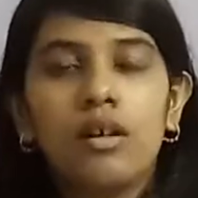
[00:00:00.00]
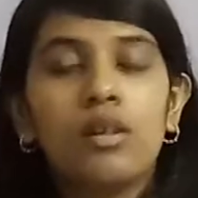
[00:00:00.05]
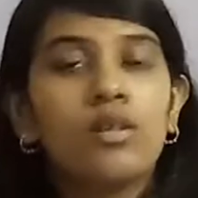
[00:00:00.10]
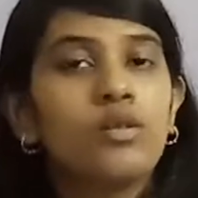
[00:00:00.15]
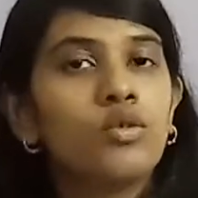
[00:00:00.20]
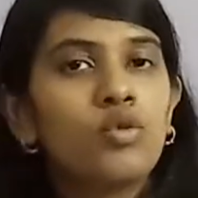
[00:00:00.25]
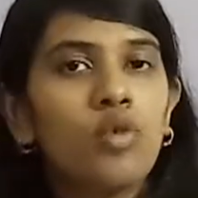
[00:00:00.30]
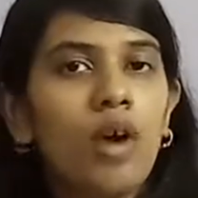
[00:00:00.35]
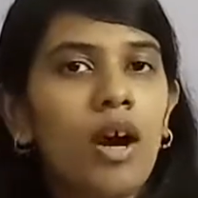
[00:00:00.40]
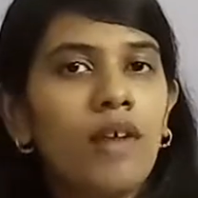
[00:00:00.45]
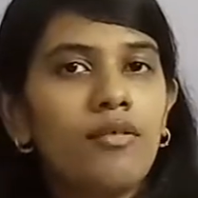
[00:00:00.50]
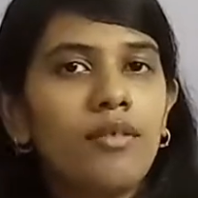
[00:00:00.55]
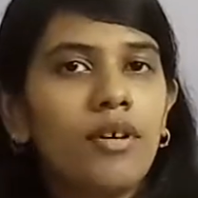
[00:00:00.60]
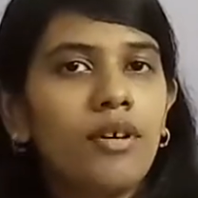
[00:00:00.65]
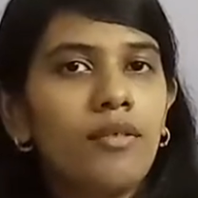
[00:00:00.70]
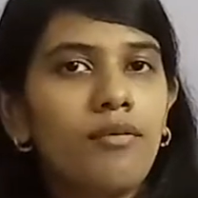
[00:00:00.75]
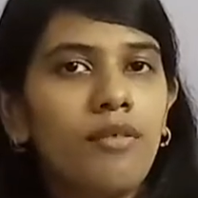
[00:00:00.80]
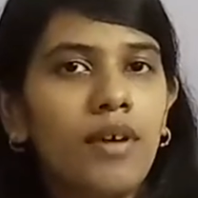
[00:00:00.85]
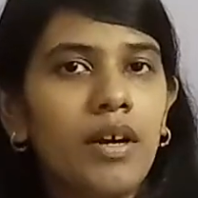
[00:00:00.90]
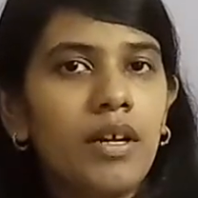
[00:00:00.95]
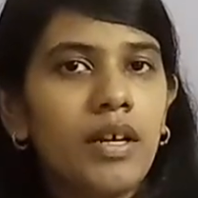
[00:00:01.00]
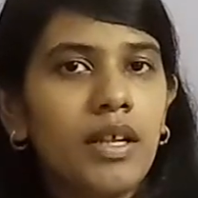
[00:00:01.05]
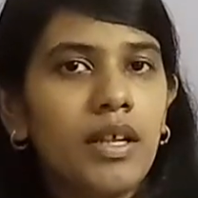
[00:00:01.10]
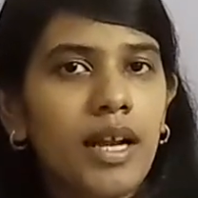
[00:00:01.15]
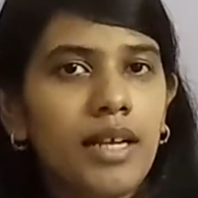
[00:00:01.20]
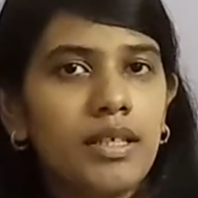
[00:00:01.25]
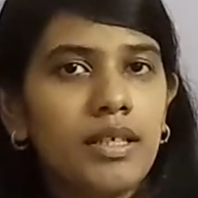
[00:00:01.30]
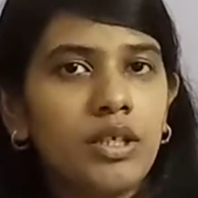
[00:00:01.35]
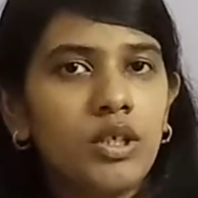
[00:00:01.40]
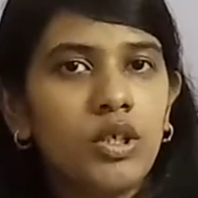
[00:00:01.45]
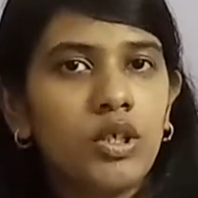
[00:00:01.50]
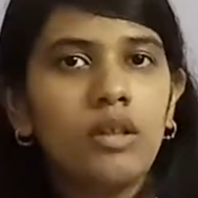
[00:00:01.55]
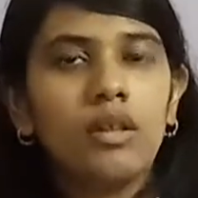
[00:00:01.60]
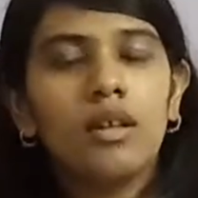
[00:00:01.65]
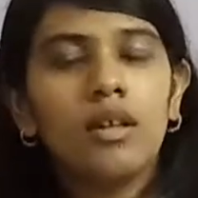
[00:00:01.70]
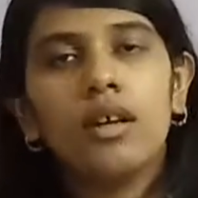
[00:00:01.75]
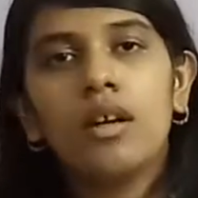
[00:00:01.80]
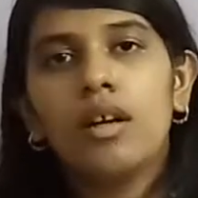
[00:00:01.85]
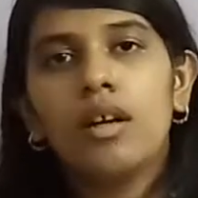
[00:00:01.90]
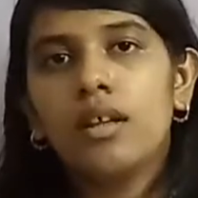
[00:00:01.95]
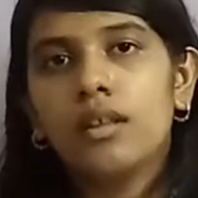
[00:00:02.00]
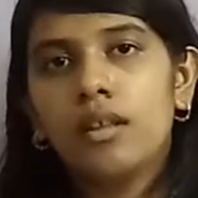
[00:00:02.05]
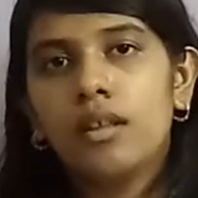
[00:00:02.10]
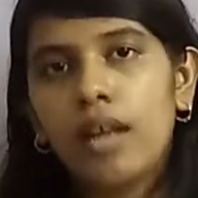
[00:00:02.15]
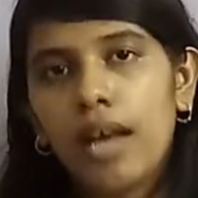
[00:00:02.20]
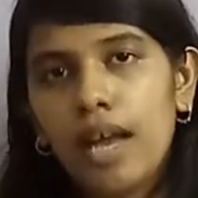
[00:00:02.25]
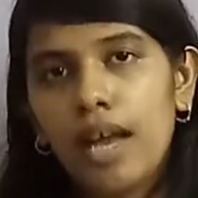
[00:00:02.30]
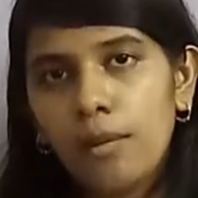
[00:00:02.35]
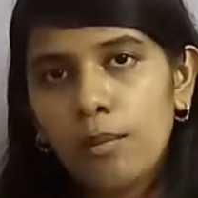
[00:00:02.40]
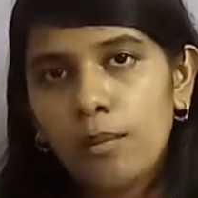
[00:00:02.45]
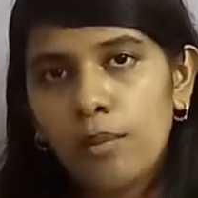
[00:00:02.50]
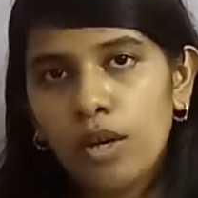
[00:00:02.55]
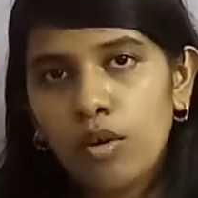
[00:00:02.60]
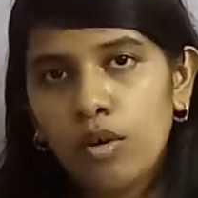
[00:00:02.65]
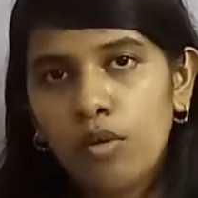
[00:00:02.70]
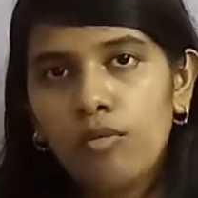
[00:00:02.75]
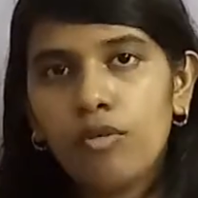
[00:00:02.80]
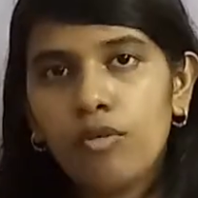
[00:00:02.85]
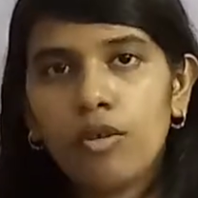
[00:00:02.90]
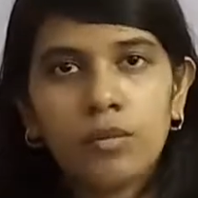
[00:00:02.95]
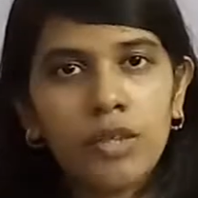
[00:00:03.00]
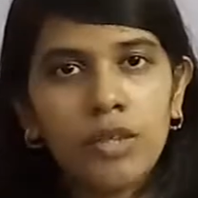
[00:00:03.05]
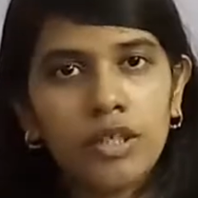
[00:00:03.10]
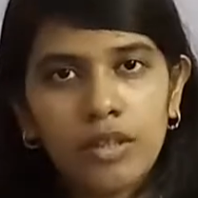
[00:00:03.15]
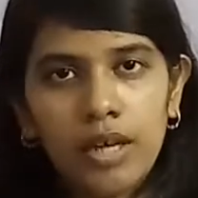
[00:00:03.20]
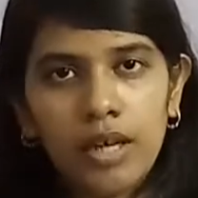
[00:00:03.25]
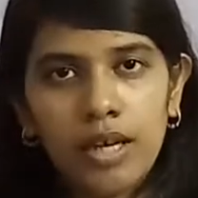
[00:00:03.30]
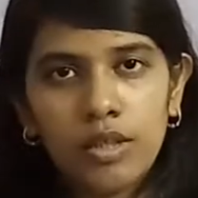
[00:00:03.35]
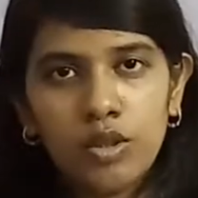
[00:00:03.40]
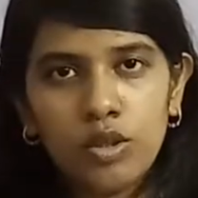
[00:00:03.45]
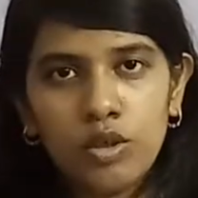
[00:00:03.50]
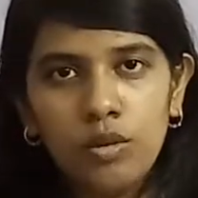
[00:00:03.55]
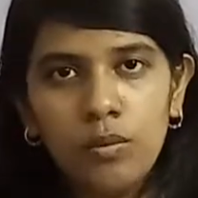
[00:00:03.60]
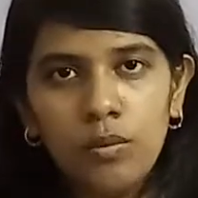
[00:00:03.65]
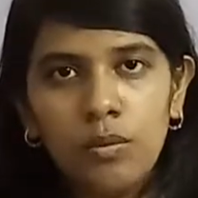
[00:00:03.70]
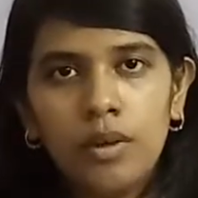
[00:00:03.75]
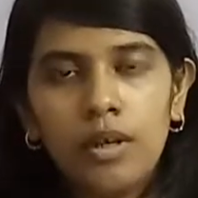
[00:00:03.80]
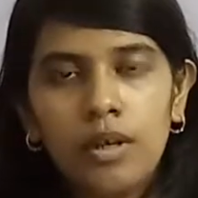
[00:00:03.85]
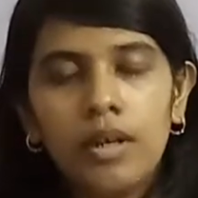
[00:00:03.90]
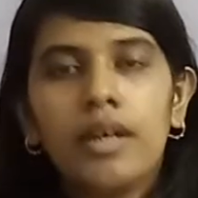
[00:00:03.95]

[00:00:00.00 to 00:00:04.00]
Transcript: So after fertilization, the embryo from the test tube,